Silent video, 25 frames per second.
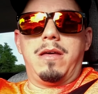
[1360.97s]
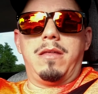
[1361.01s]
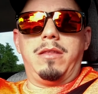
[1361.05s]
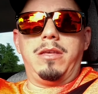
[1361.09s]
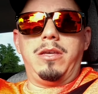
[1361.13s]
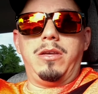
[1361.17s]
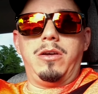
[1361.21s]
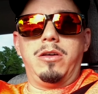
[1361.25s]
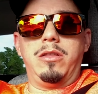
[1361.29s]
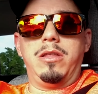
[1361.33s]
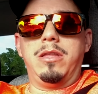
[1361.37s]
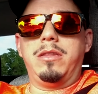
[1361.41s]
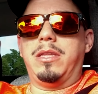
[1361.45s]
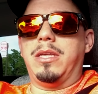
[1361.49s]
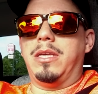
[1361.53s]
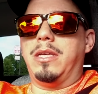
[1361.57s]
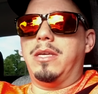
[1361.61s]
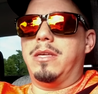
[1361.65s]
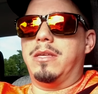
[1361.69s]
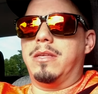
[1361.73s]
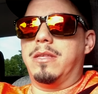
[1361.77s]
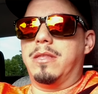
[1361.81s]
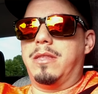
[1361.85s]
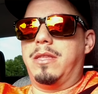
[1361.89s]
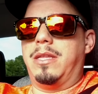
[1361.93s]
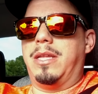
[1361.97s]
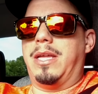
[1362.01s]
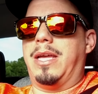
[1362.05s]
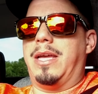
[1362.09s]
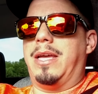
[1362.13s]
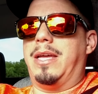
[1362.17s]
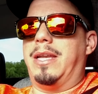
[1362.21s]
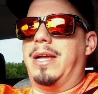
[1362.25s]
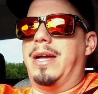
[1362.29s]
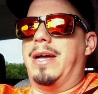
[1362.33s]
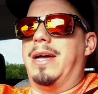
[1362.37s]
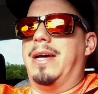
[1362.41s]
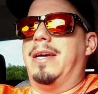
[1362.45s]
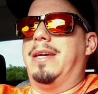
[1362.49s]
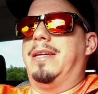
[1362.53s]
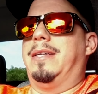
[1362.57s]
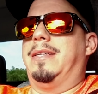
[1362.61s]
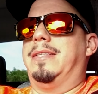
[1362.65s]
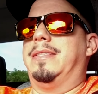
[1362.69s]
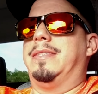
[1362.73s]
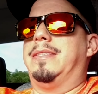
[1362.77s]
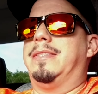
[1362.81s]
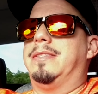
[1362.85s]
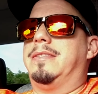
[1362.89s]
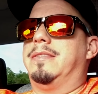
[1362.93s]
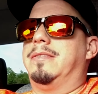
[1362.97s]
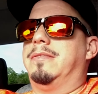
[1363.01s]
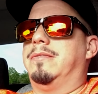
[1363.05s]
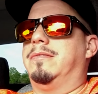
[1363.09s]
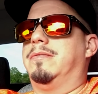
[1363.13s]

The other thing that I